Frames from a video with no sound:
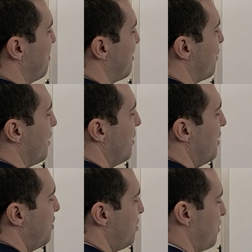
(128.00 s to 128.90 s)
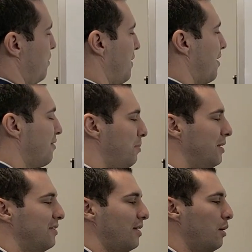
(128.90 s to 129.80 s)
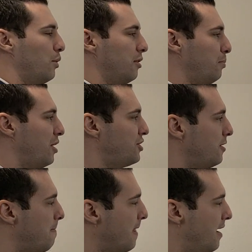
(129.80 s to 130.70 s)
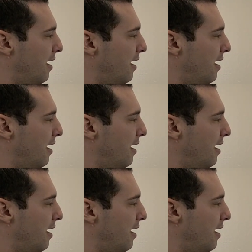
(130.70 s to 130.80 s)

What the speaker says: per square inch, 3,000 psi worth of pressure.